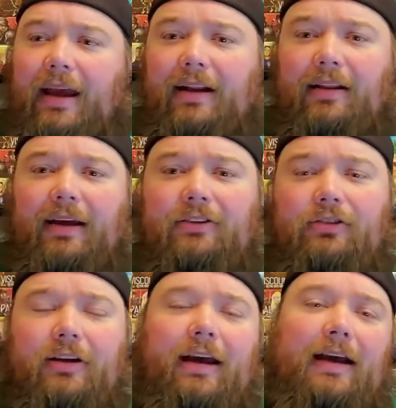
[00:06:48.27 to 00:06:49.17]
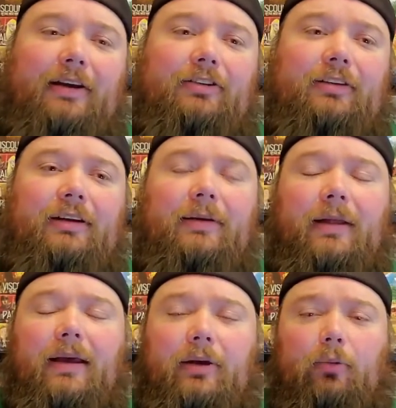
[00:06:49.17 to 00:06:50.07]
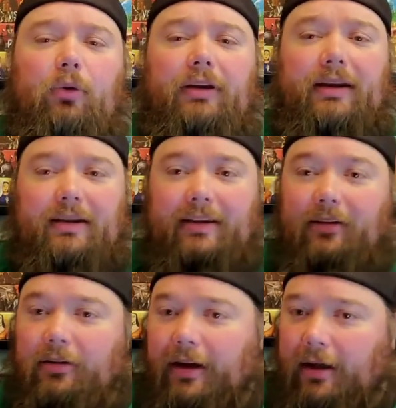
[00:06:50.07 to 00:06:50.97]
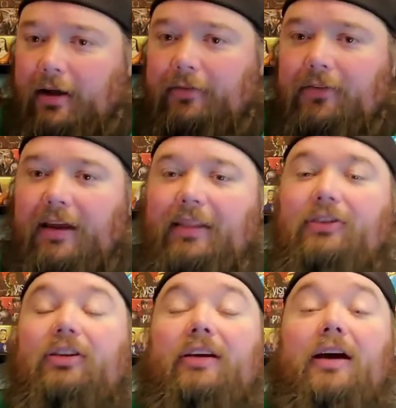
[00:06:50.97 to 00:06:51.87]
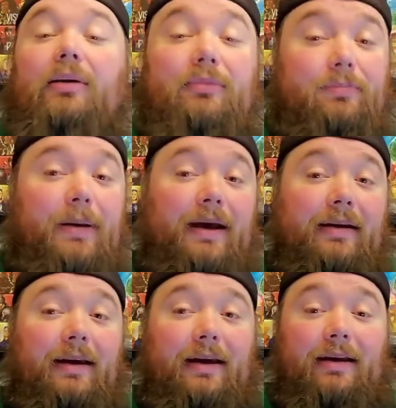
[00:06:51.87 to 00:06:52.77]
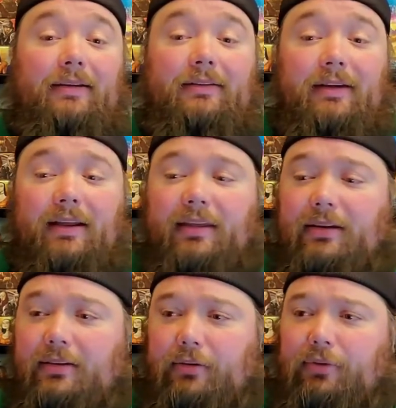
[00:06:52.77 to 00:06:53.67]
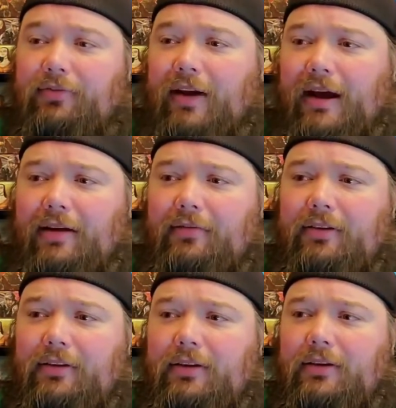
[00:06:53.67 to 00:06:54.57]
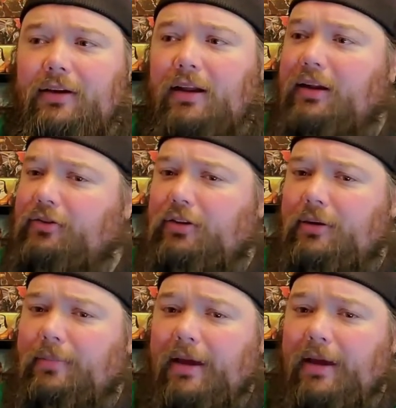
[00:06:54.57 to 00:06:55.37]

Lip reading: and Elektra actually will get killed off, and then she comes back as, I think it's the revived Elektra.